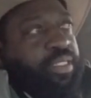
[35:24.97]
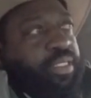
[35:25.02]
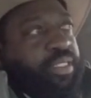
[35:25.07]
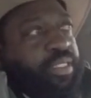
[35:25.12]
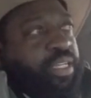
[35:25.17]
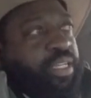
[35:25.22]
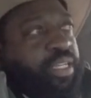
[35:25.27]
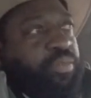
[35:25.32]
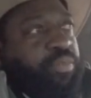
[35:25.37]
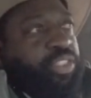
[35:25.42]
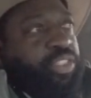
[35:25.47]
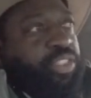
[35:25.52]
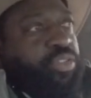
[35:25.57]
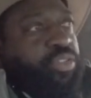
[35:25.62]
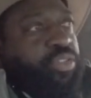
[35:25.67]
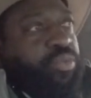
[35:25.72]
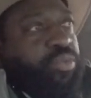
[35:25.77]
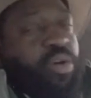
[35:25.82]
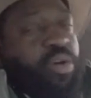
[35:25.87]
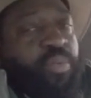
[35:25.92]
It was just a
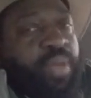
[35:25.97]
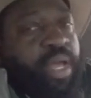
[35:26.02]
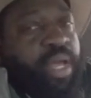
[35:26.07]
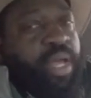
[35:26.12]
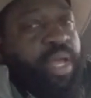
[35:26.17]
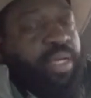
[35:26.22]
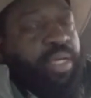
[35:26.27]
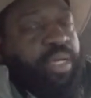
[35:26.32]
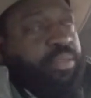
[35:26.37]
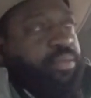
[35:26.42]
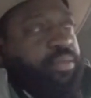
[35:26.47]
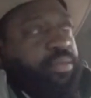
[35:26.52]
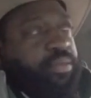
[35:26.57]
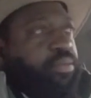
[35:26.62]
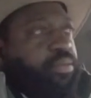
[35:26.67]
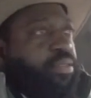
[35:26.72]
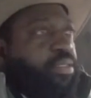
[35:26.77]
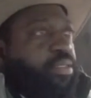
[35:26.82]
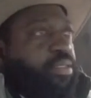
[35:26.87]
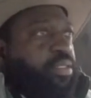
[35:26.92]
roadblock.
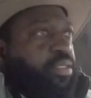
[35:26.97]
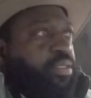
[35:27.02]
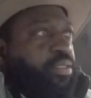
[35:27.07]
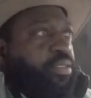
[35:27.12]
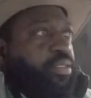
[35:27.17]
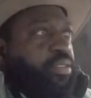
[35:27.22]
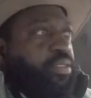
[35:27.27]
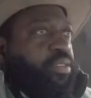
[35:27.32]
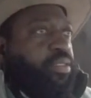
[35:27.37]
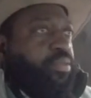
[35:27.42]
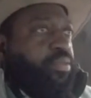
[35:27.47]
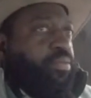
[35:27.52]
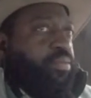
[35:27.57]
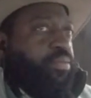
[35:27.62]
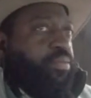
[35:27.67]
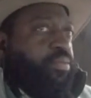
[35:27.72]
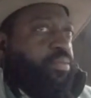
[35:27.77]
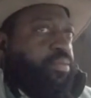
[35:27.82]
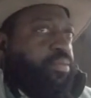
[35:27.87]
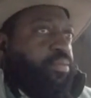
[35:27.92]
You know,
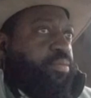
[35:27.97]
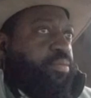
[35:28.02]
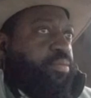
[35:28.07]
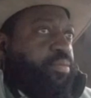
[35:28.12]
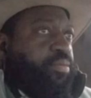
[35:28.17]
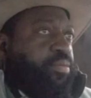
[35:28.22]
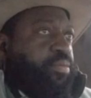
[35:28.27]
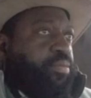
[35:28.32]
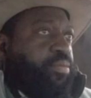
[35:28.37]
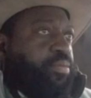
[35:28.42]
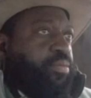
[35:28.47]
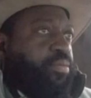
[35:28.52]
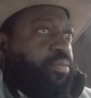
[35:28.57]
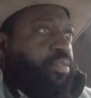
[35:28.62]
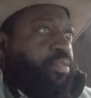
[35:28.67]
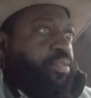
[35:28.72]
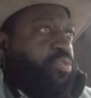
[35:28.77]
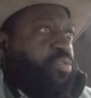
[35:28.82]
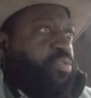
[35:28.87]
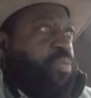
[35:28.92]

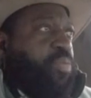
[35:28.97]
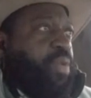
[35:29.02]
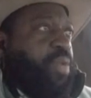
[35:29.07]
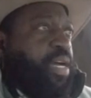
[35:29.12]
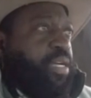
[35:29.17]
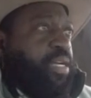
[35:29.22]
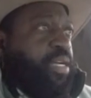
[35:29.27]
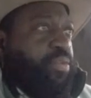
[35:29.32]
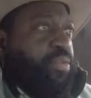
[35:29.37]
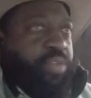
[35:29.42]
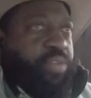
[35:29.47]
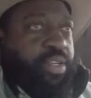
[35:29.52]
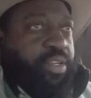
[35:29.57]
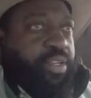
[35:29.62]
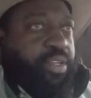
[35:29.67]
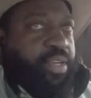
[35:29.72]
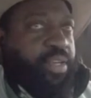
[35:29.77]
a roadblock in front of your